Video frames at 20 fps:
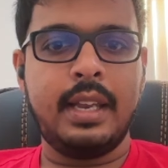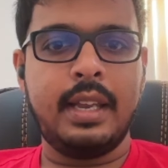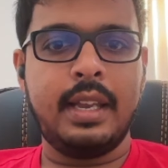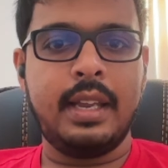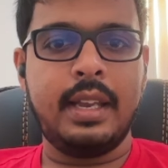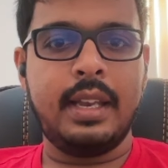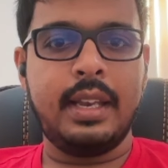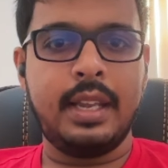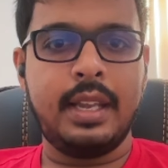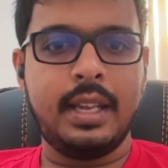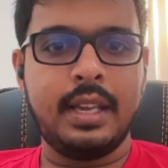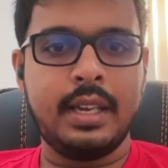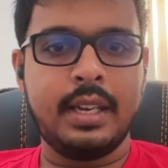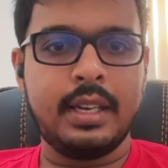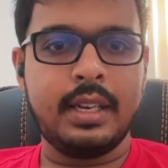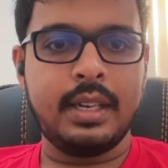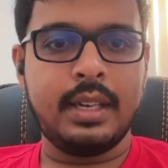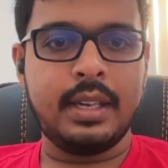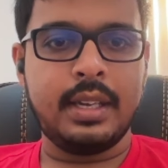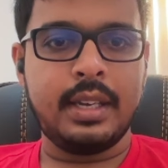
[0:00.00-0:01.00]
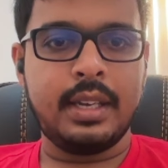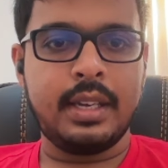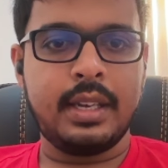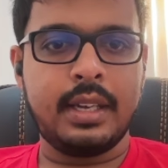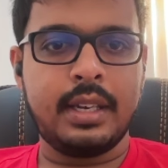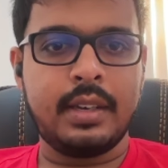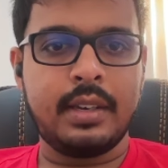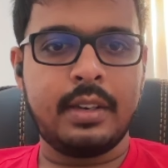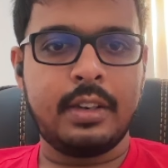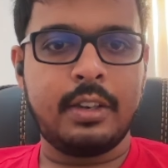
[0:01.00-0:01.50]
in here it
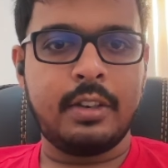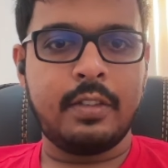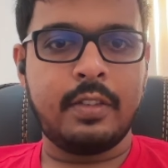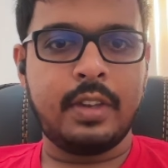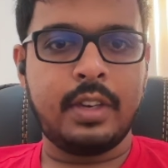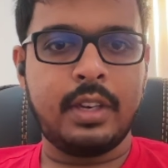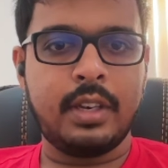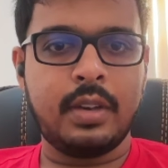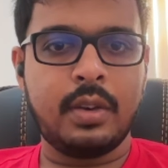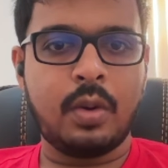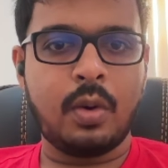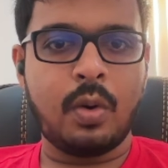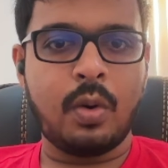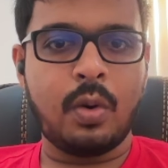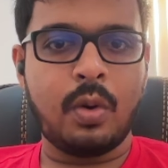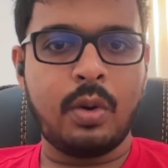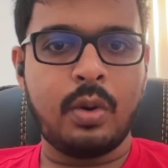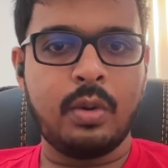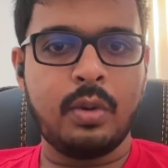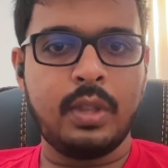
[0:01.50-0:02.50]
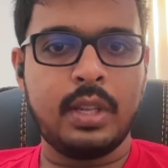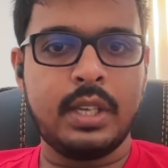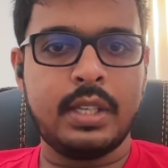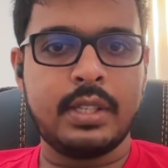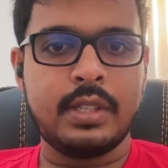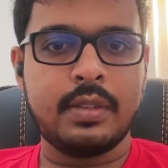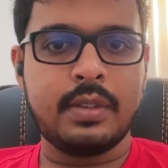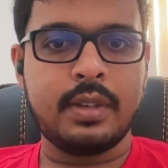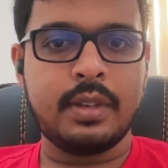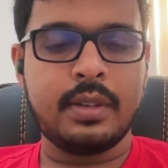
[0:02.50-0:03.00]
will call to
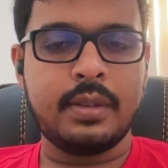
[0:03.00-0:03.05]
this.